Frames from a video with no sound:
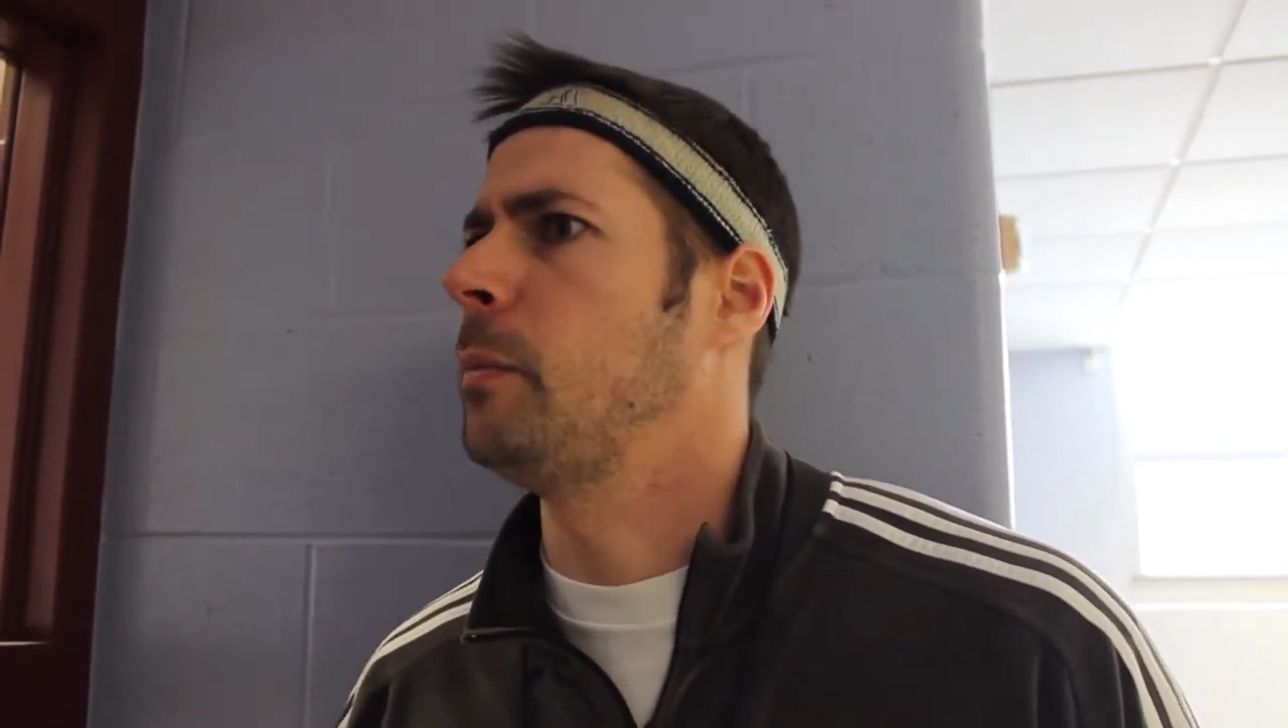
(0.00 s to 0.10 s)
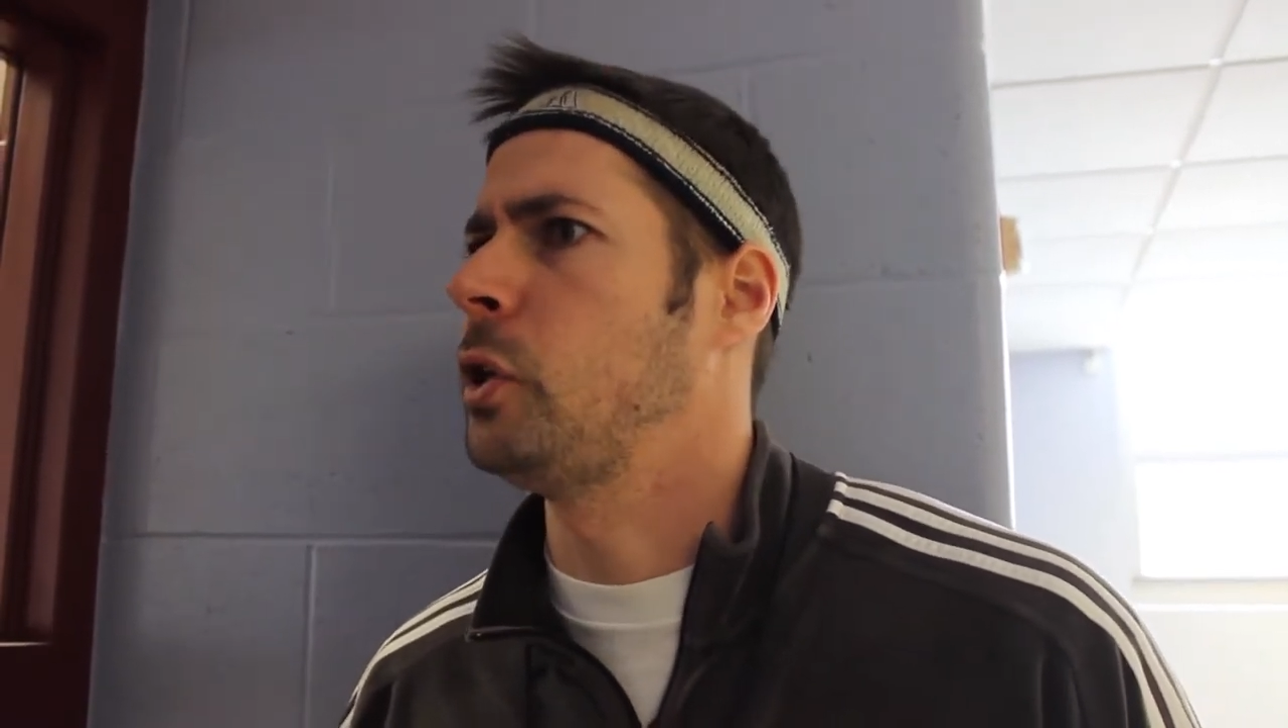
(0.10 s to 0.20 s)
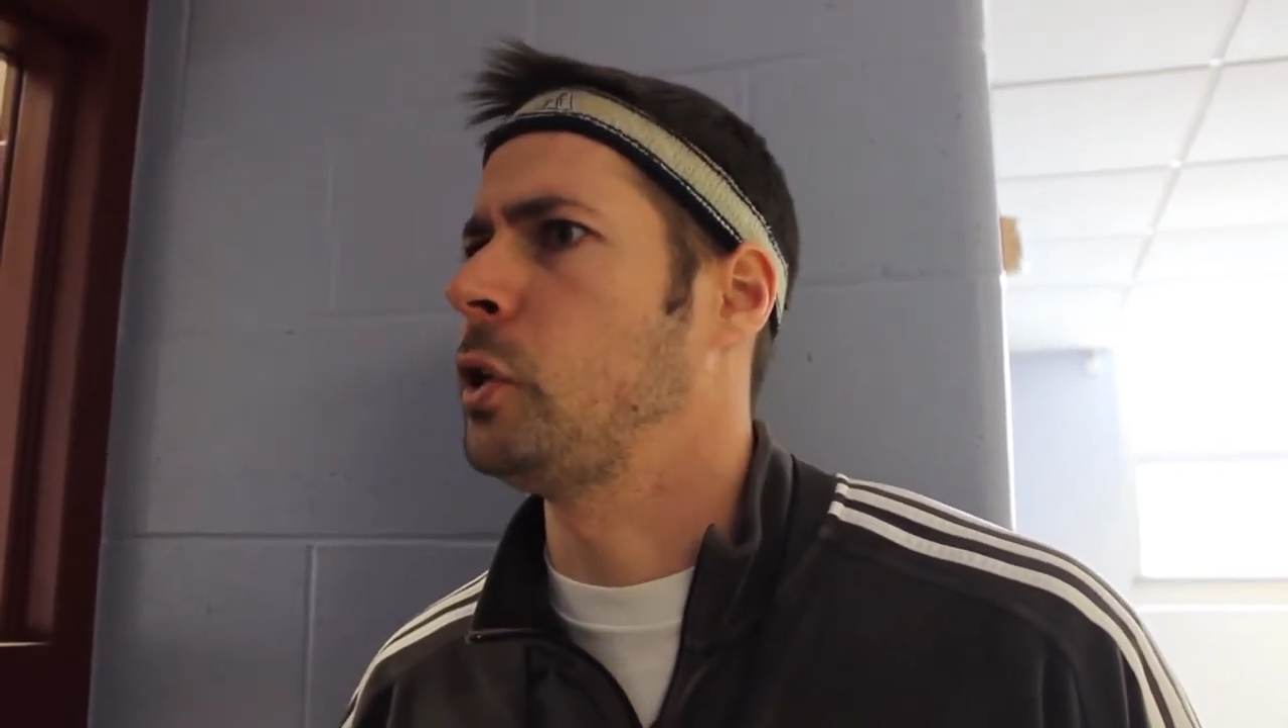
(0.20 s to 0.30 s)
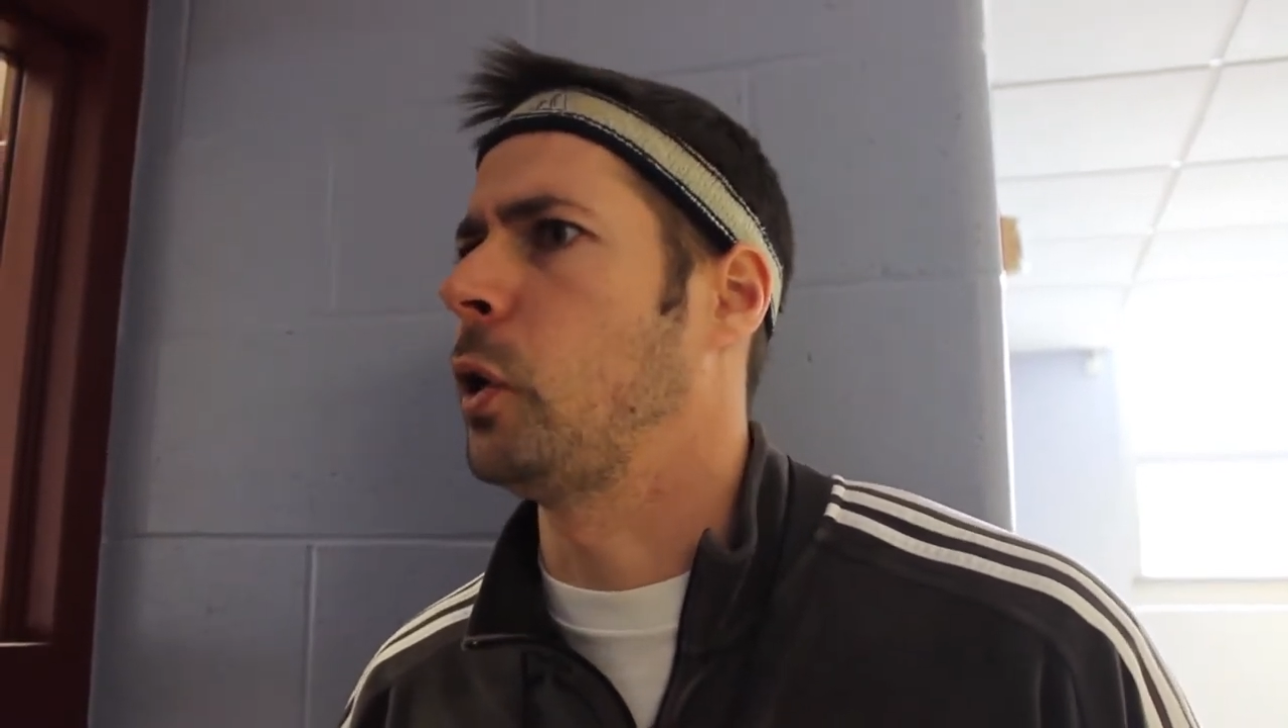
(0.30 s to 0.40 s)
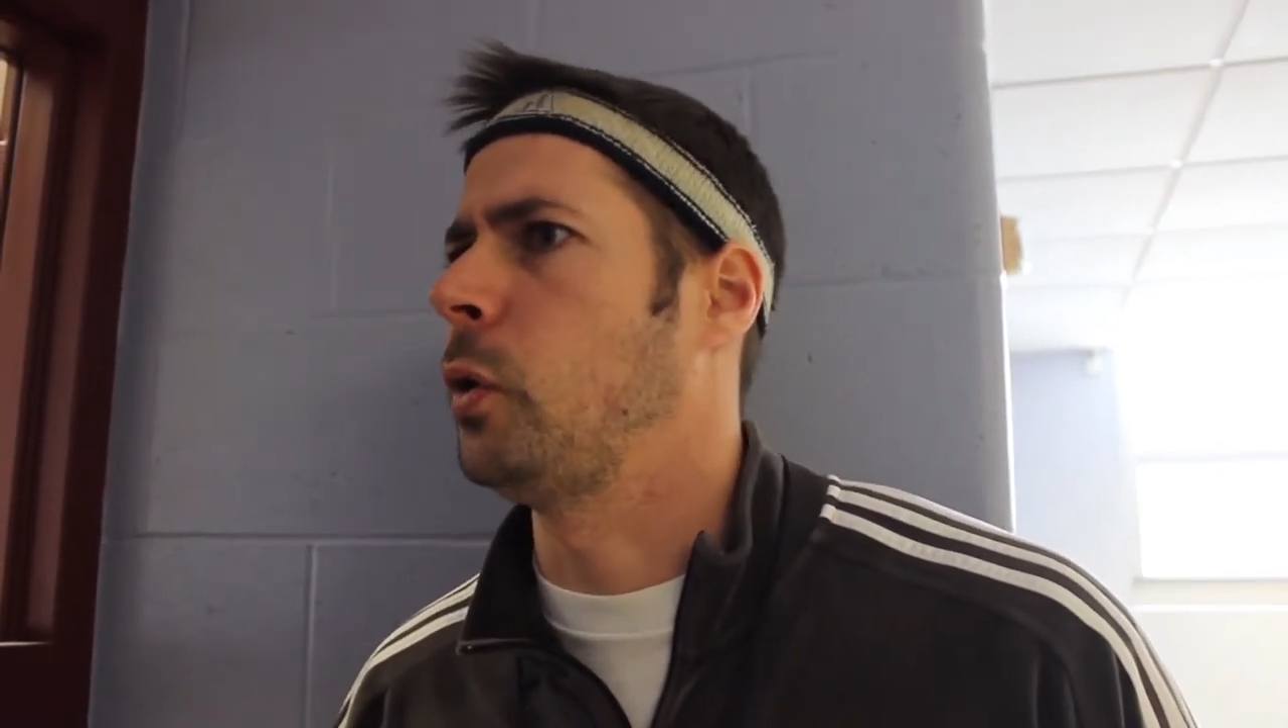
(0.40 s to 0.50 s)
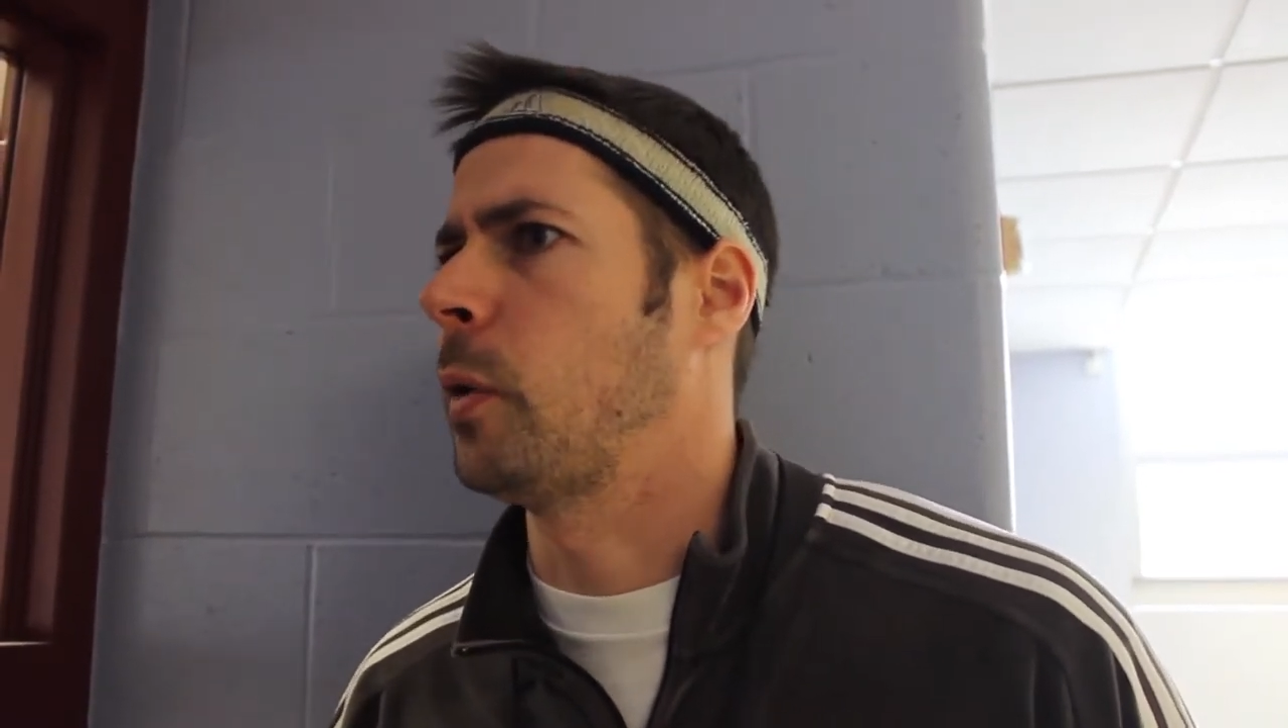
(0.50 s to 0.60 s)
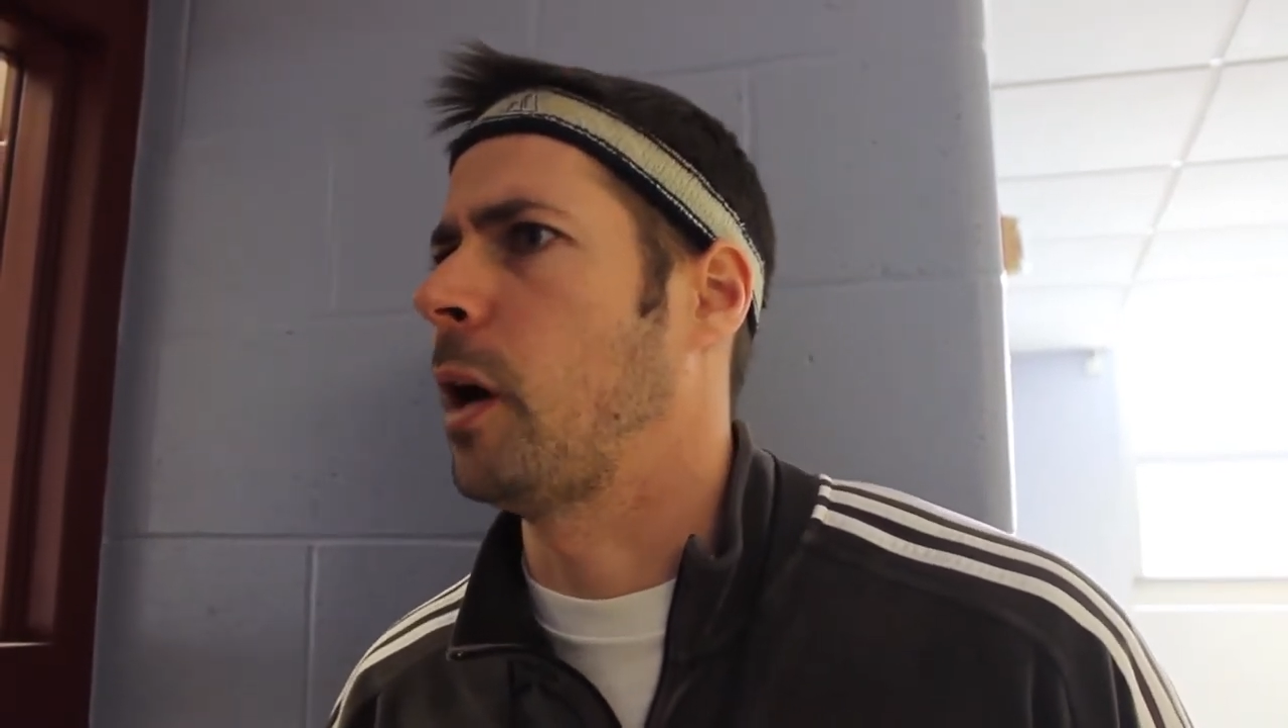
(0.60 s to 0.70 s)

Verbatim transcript: me show you what